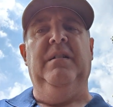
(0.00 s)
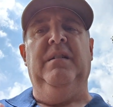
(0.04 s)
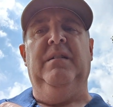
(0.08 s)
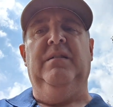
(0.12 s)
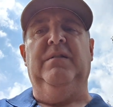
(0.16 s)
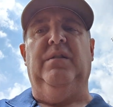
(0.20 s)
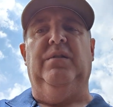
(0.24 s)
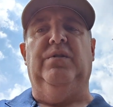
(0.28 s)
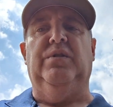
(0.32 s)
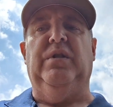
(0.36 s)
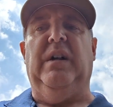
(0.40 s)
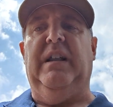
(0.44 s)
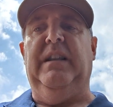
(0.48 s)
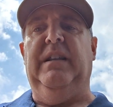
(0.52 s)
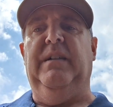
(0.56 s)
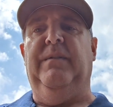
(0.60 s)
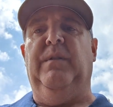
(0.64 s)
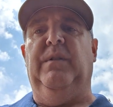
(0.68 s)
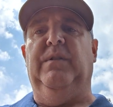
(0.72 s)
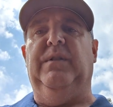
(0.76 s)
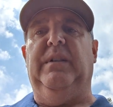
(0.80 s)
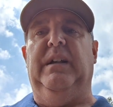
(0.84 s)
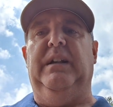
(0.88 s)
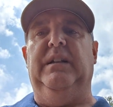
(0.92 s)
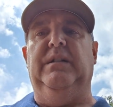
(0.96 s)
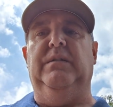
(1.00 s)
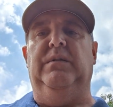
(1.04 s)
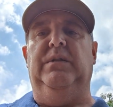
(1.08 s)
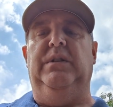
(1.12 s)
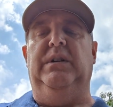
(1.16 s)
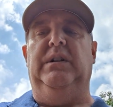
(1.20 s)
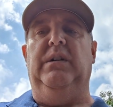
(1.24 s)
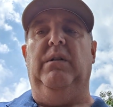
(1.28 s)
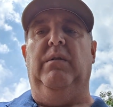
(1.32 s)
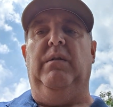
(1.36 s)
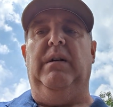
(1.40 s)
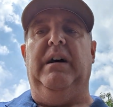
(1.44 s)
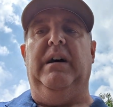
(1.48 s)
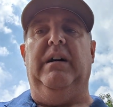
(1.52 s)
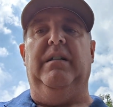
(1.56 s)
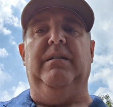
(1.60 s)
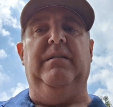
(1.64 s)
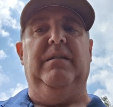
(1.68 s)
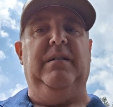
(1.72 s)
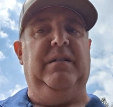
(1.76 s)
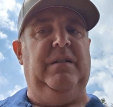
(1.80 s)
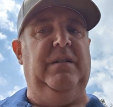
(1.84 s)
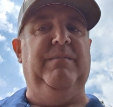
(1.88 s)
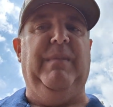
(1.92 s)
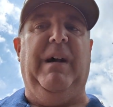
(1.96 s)
So try different things when you go out.
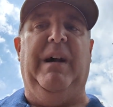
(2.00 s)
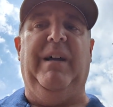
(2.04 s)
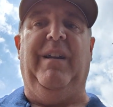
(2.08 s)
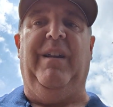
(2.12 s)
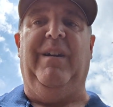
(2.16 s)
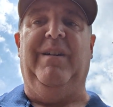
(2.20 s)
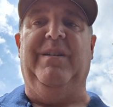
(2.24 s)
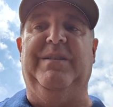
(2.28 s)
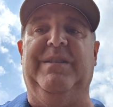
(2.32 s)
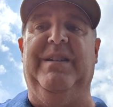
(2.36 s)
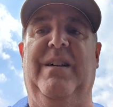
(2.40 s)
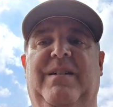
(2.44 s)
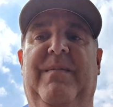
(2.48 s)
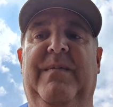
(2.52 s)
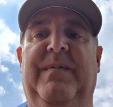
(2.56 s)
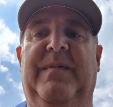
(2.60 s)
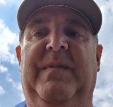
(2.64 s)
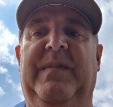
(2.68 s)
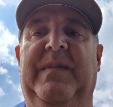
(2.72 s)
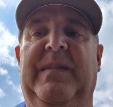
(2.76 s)
You might learn something.